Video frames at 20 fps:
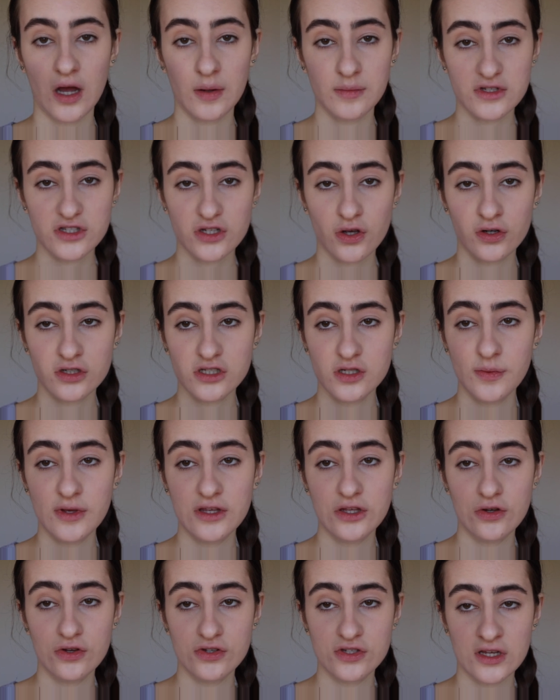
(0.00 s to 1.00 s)
I'm just going to be
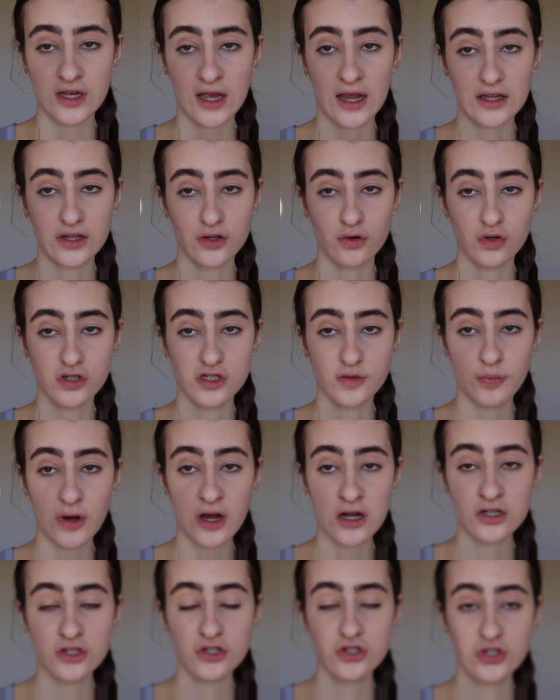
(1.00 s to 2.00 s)
using a little
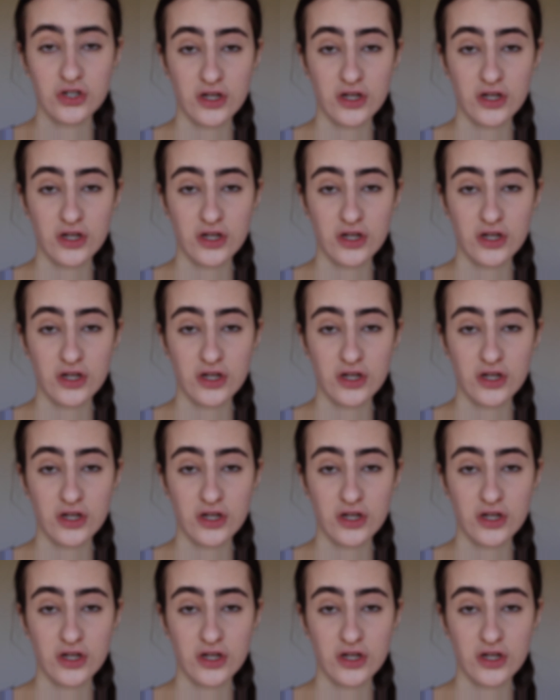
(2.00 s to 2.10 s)
sponge.